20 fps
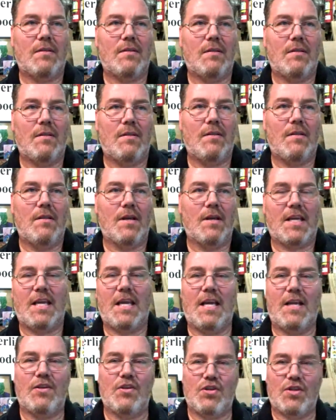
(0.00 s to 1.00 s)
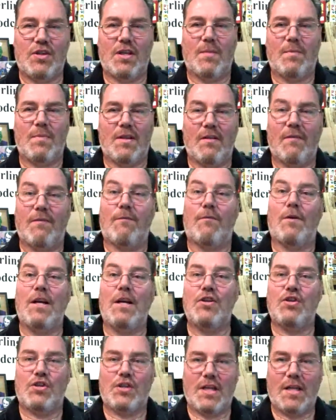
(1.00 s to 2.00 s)
the kinship and the
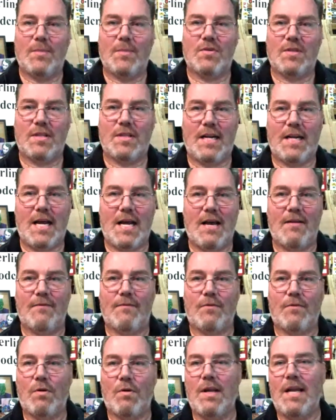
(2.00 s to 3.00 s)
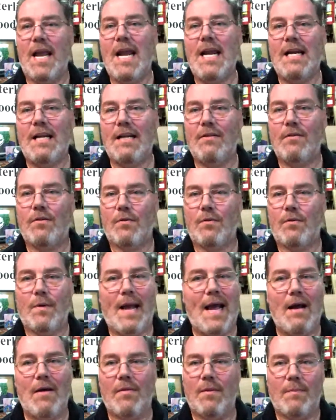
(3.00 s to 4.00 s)
friendships that I've created throughout
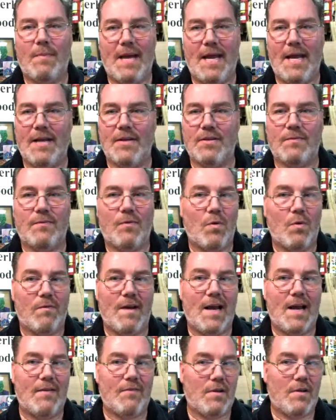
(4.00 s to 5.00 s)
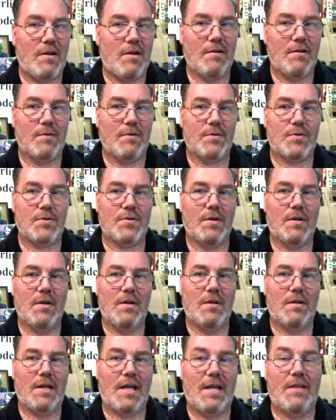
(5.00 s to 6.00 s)
the past 4 or 5 years
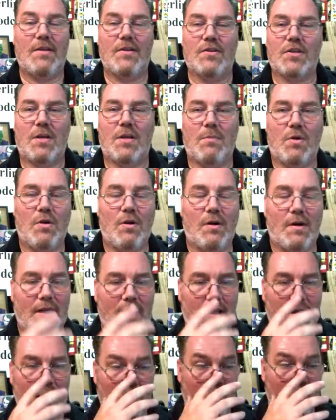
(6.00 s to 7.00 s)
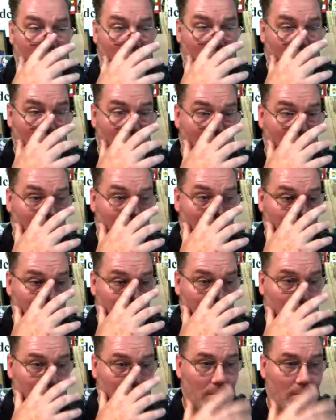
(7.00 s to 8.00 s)
in this community. I
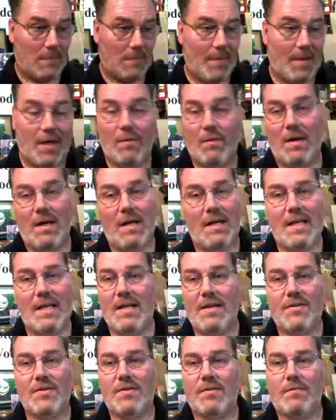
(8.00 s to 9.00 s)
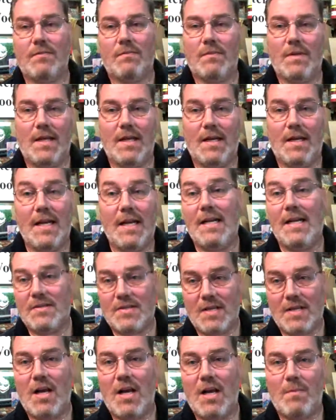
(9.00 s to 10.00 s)
mean, it really is. It is a
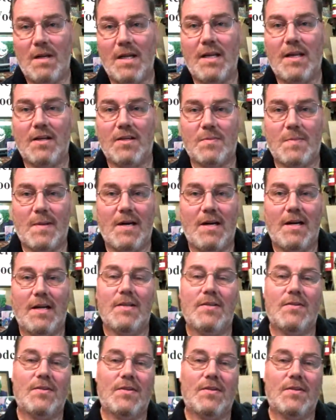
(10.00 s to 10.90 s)
humbling experience.